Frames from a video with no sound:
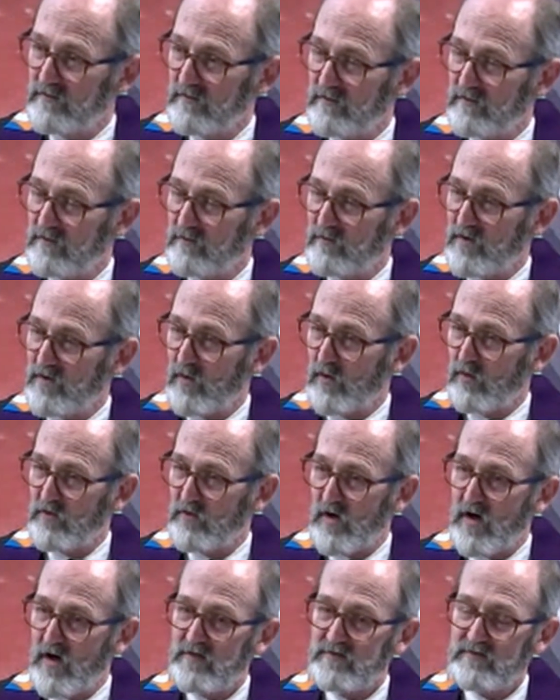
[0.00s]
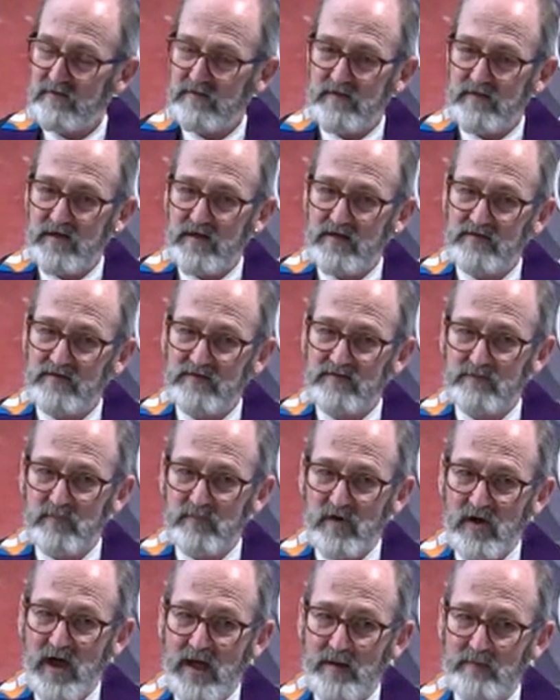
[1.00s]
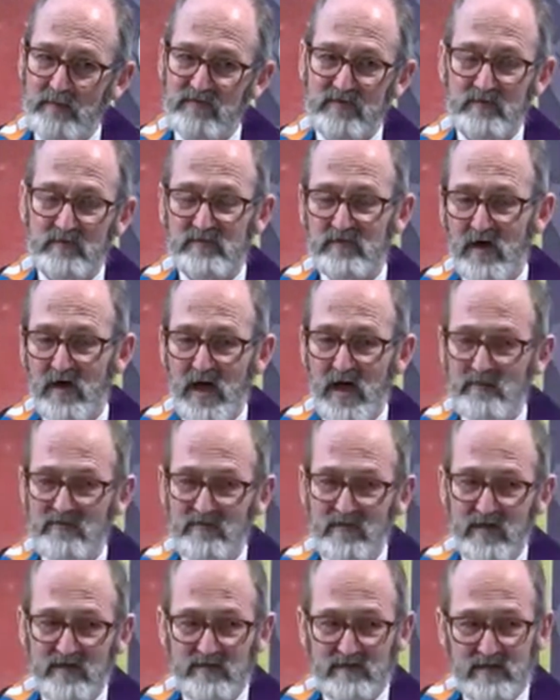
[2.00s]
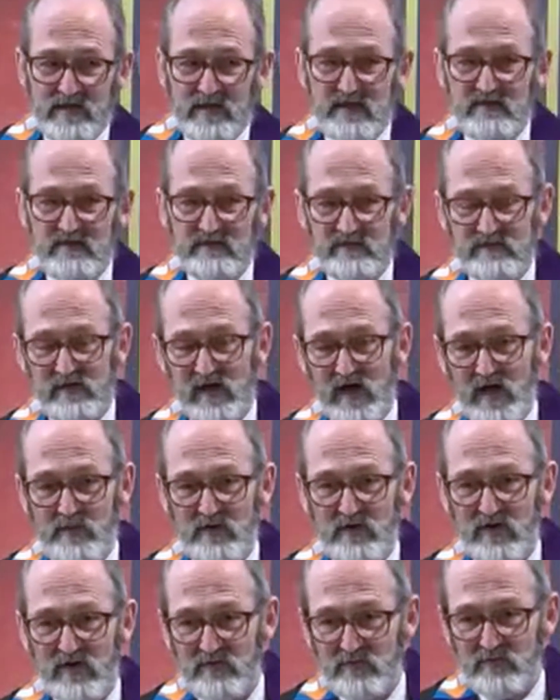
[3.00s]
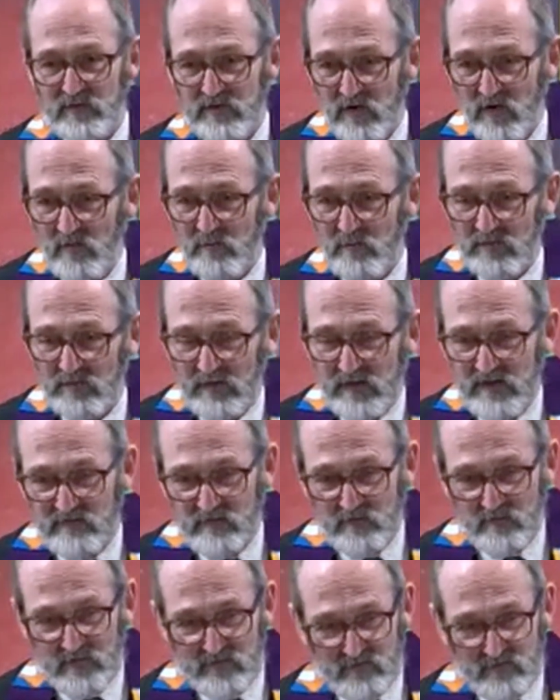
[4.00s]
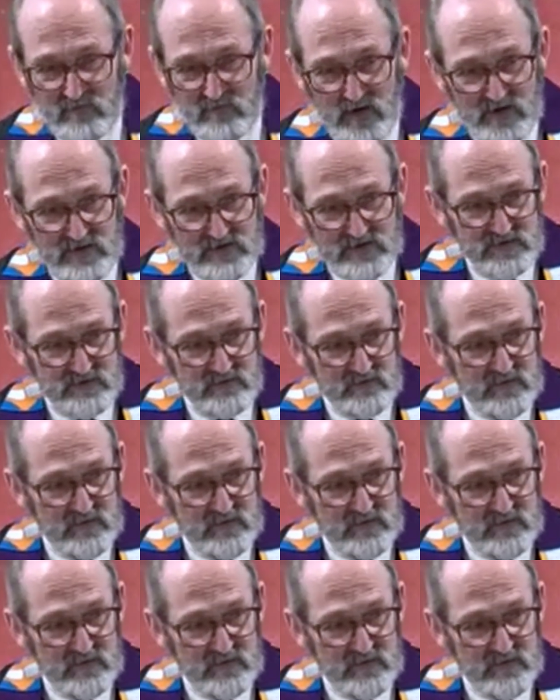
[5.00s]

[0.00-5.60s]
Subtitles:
And we hold on to things, perhaps sometimes, that need to die because we don't believe in resurrection.